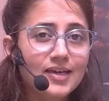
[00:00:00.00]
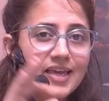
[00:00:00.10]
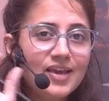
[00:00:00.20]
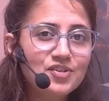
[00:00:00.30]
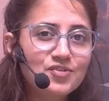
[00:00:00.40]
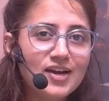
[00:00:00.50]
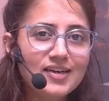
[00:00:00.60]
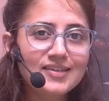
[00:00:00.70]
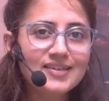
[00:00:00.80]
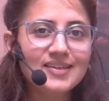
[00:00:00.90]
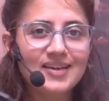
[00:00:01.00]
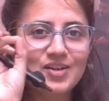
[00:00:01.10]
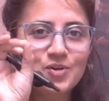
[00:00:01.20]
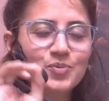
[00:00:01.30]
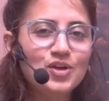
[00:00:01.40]
Hey everyone,
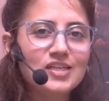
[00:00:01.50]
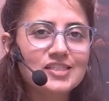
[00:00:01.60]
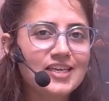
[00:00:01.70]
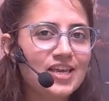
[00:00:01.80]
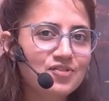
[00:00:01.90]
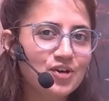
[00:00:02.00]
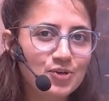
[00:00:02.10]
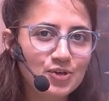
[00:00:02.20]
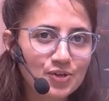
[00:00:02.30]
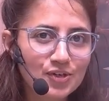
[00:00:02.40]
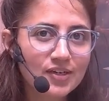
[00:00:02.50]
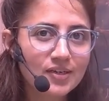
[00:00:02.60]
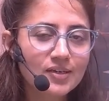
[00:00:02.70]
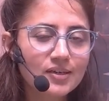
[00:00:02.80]
I hope you all are safe and doing good.